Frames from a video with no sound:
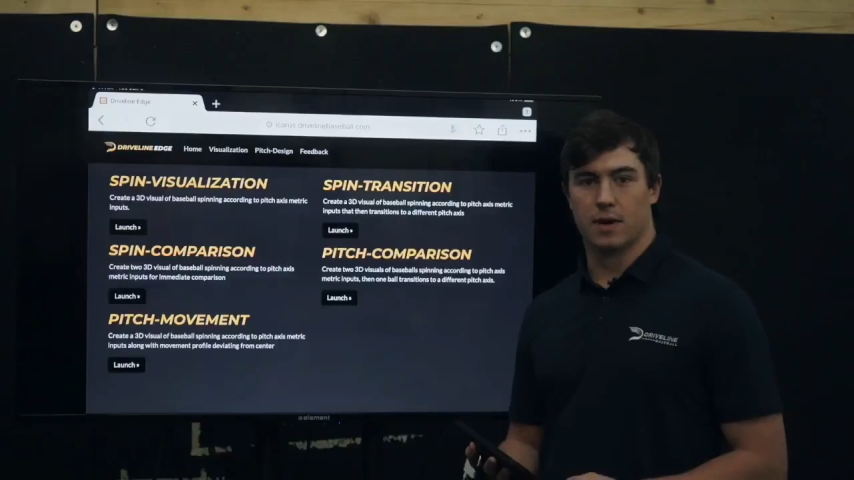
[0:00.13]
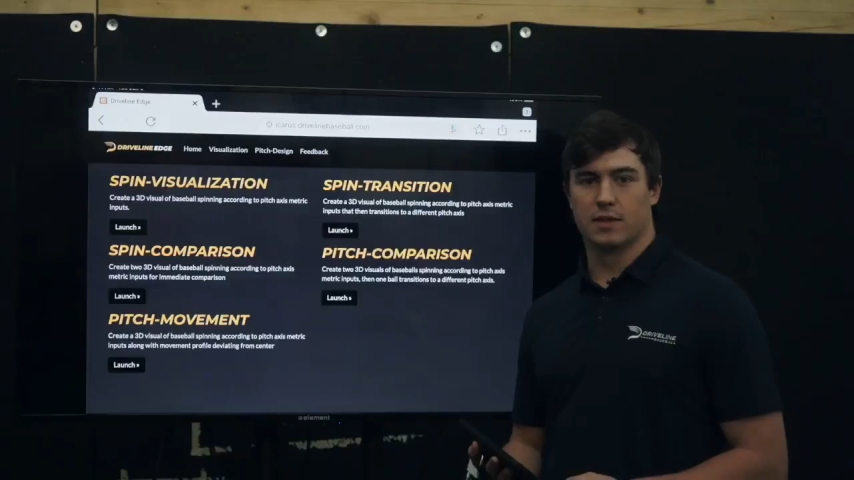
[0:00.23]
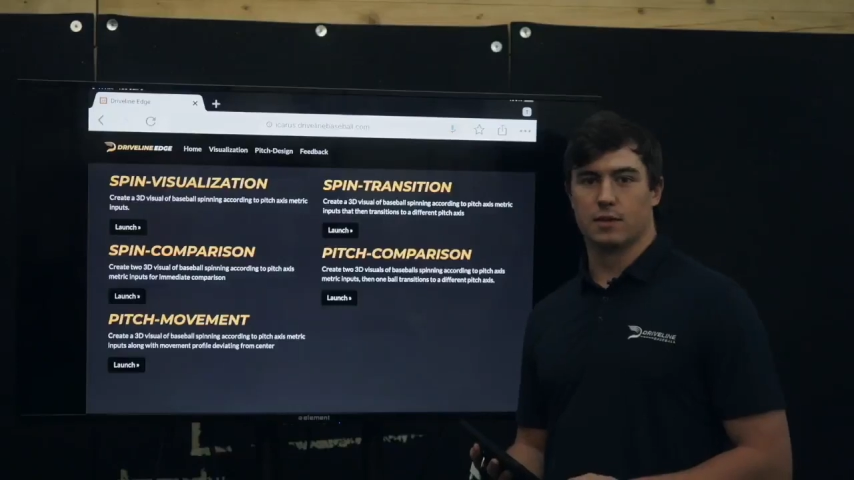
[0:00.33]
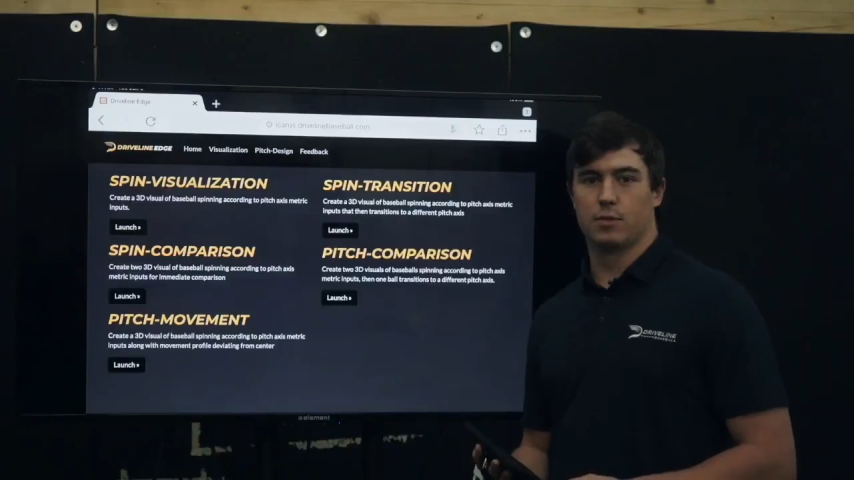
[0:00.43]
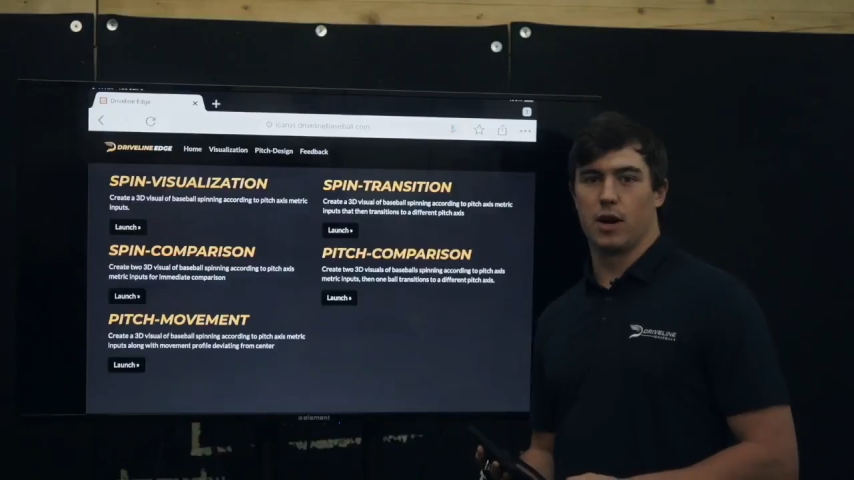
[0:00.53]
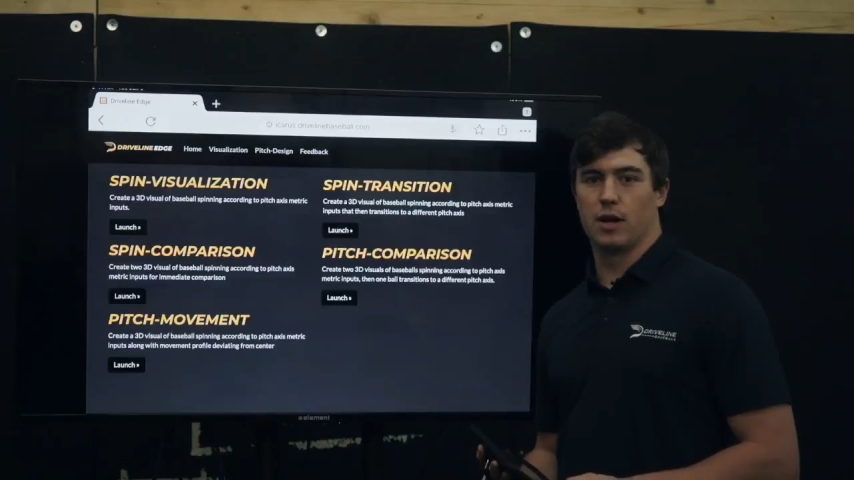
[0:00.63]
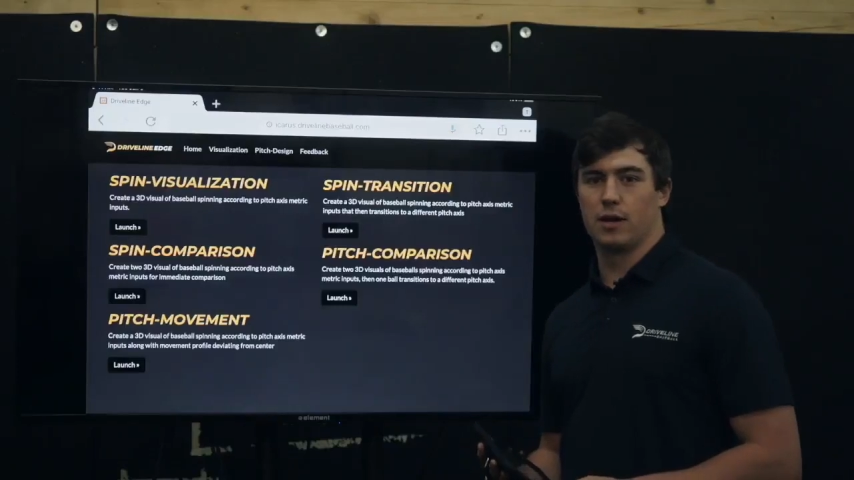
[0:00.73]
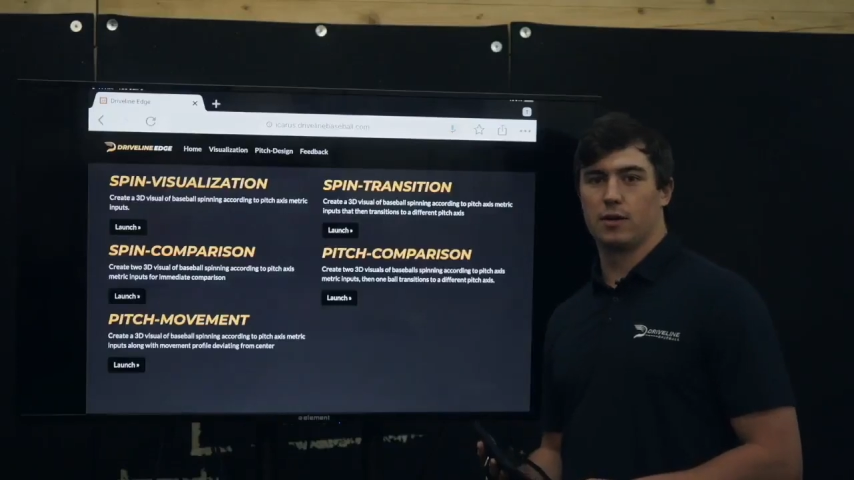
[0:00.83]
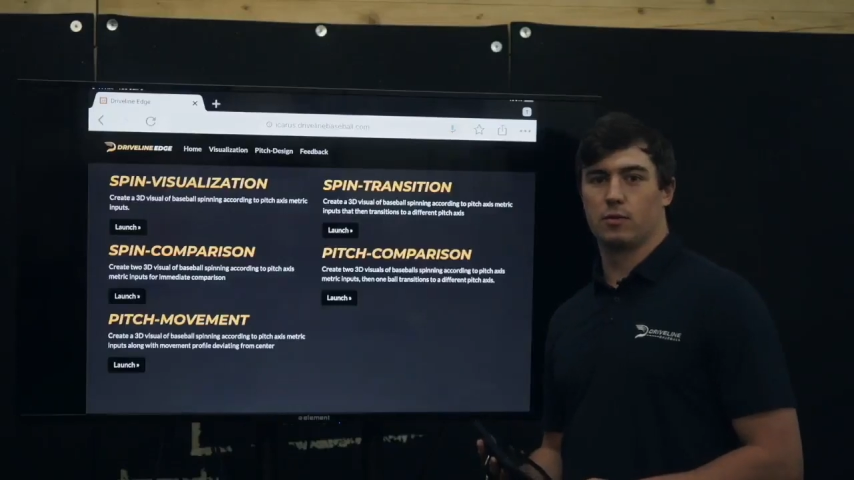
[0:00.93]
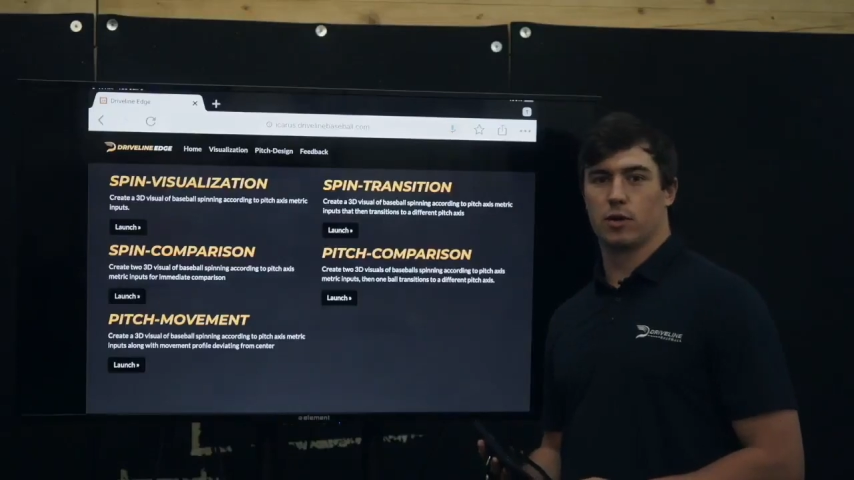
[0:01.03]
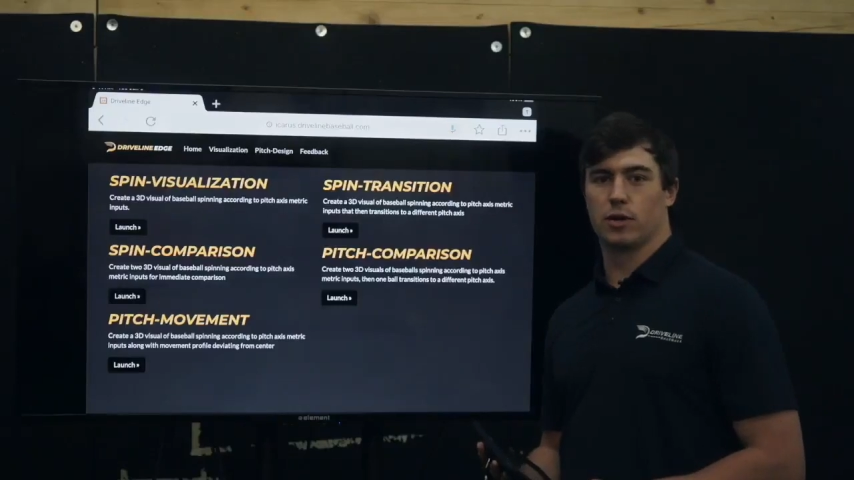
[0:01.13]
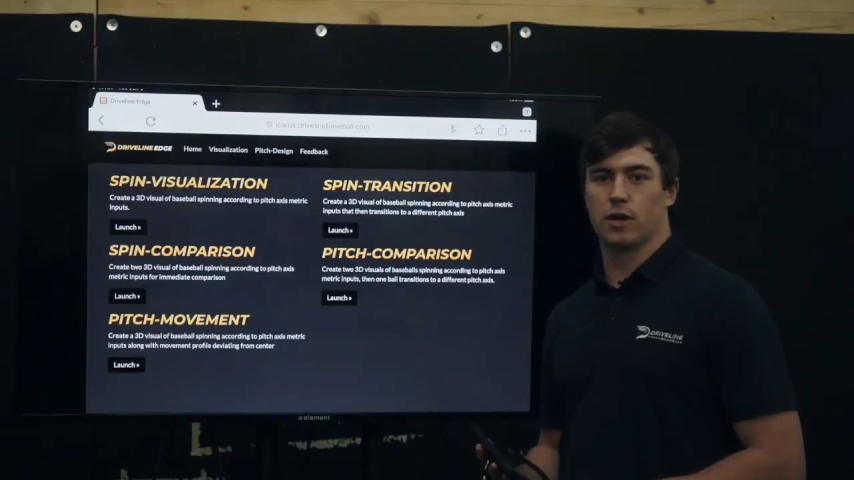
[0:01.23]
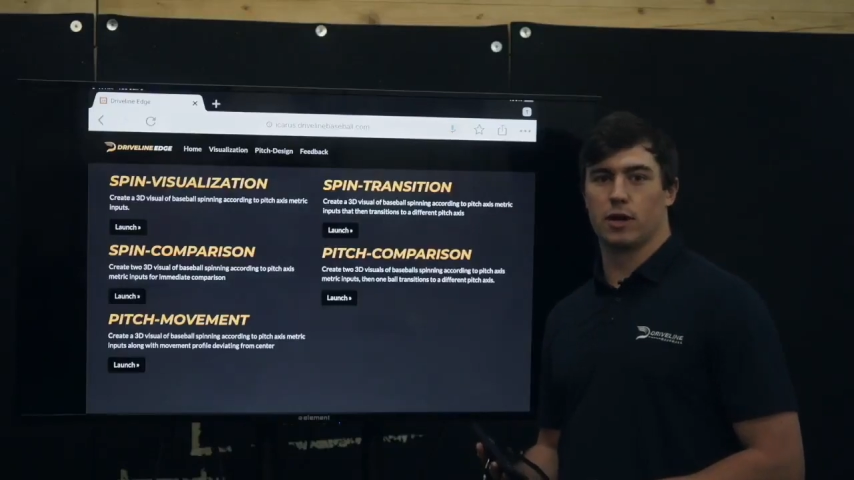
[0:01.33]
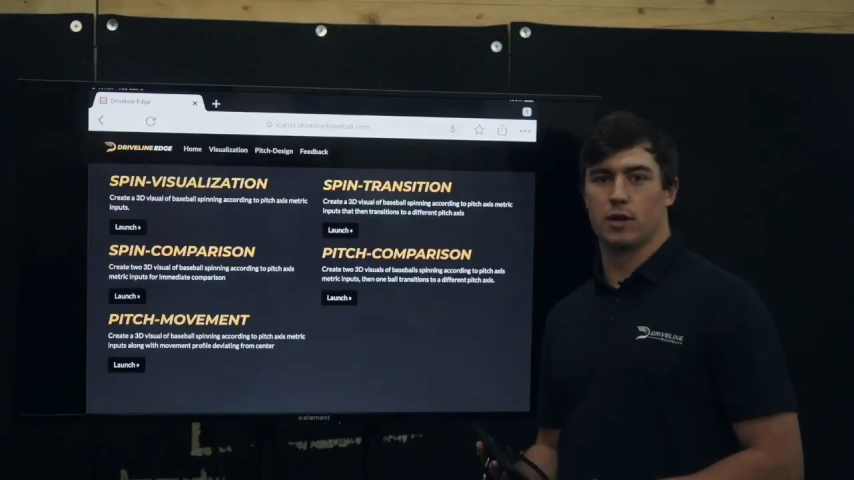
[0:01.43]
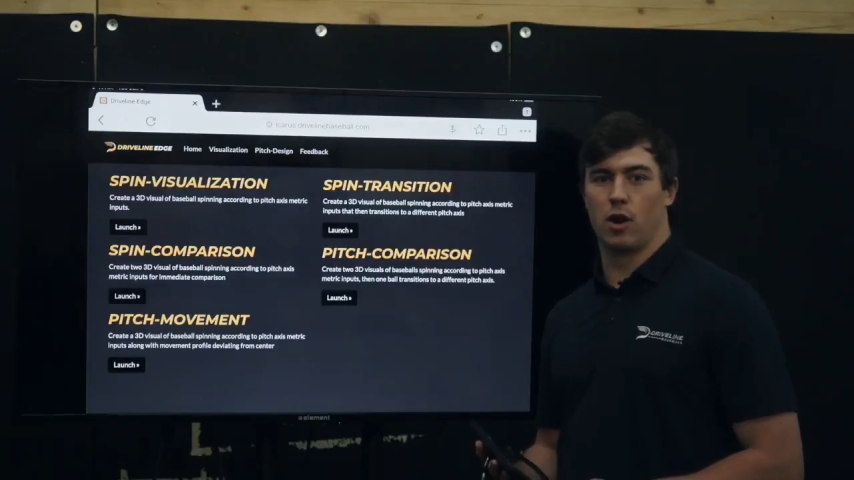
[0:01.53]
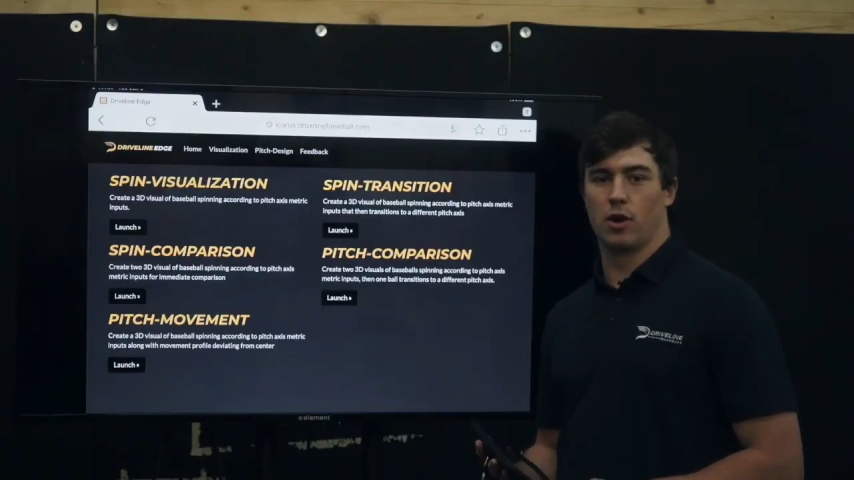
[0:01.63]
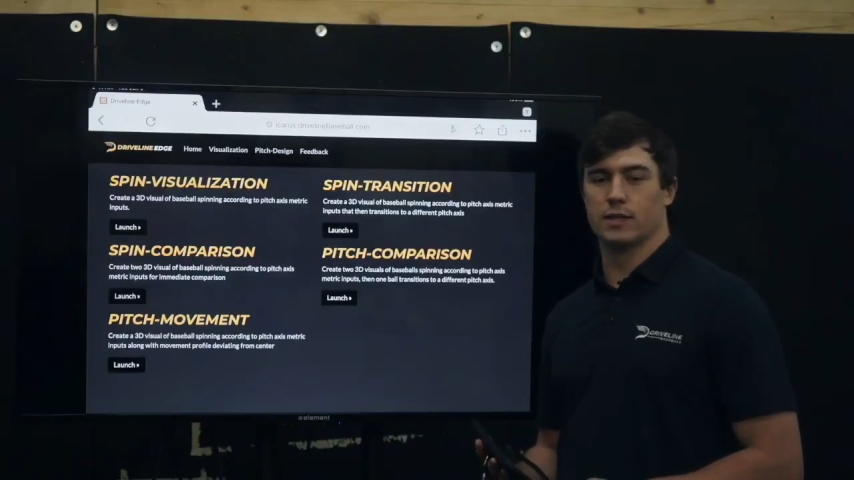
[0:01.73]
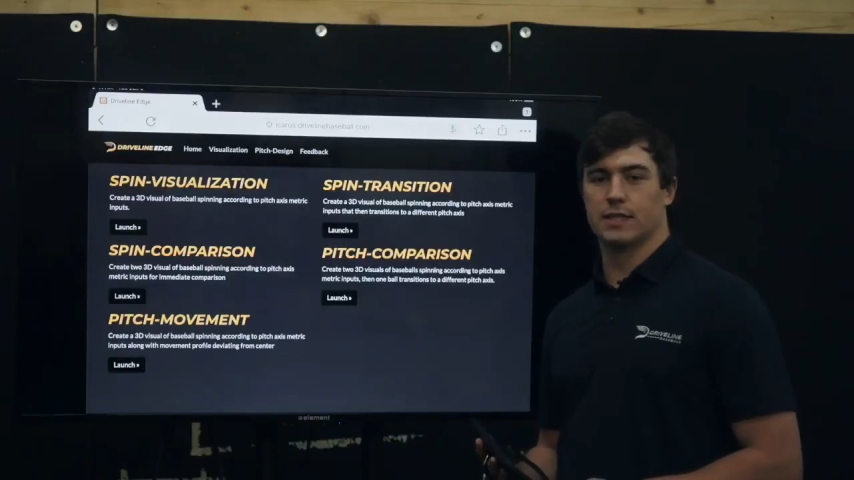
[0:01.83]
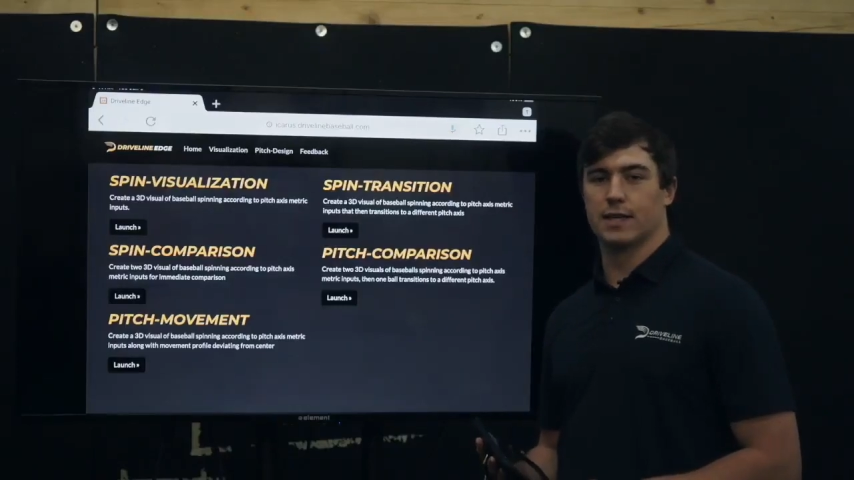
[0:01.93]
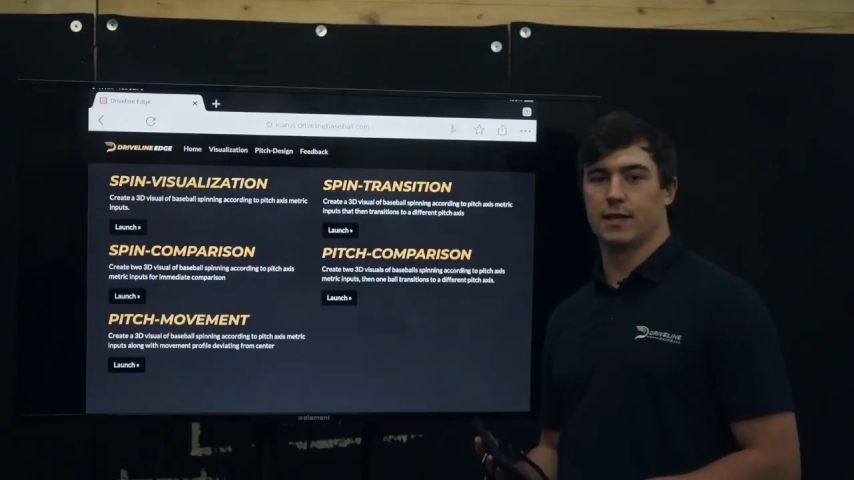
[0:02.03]
Matthew Brady, working in
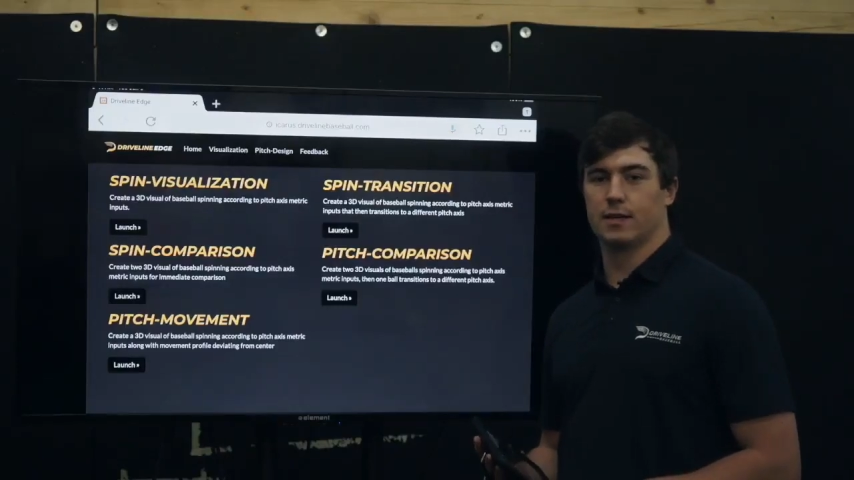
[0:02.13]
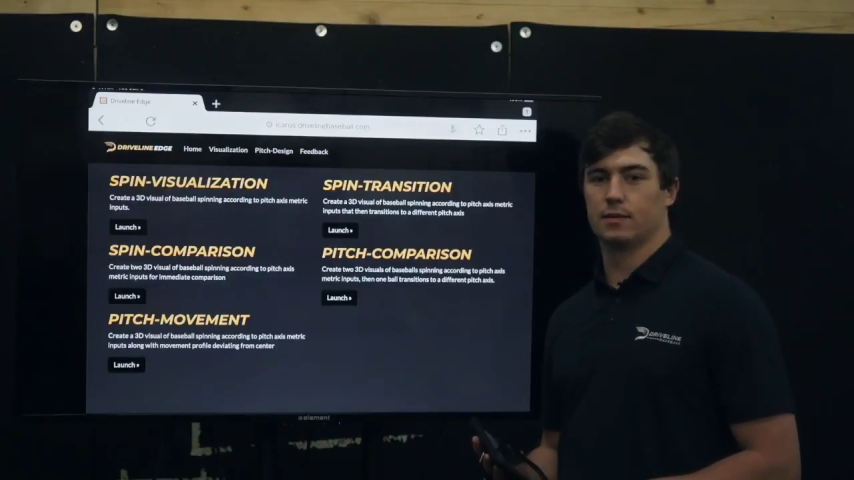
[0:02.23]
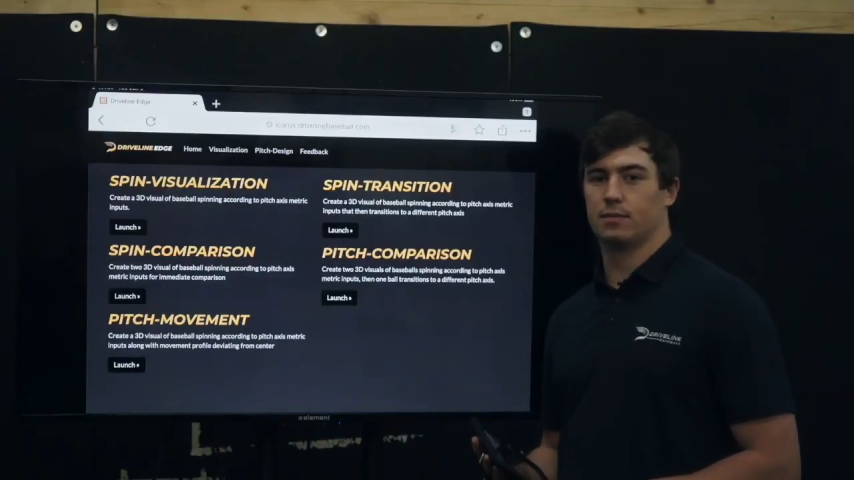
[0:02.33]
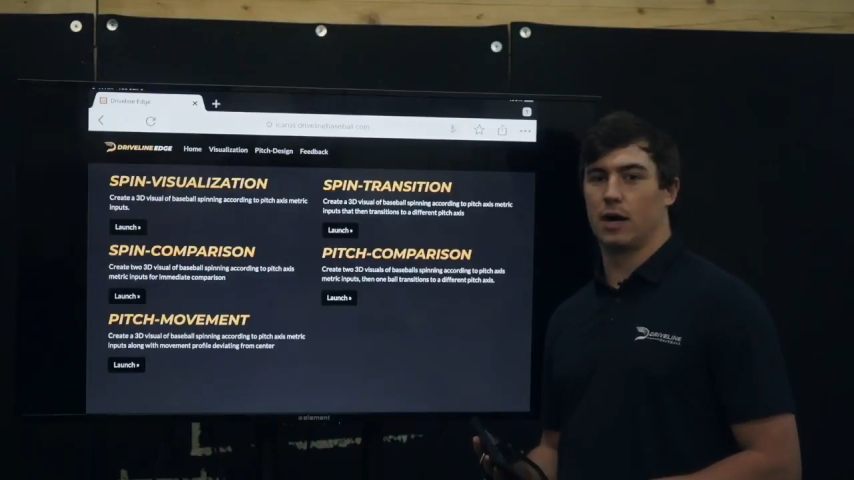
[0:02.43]
R&D,